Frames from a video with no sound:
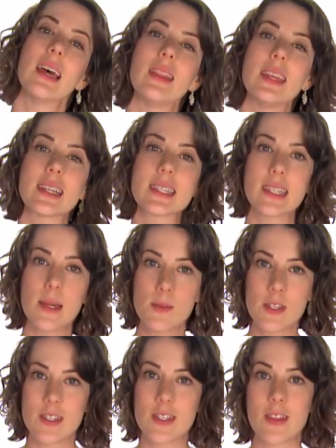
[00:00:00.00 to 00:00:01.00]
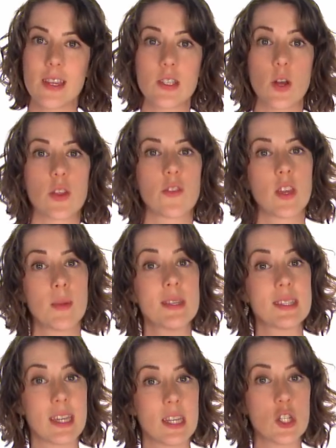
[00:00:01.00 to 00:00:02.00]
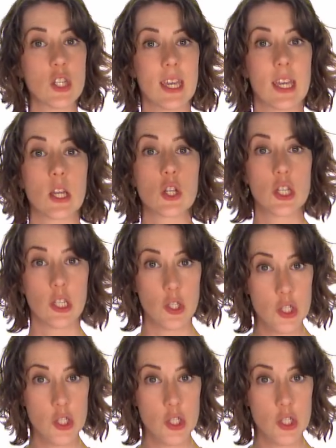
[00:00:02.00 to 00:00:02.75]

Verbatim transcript: The exceptions to this are the famous Danish king Shield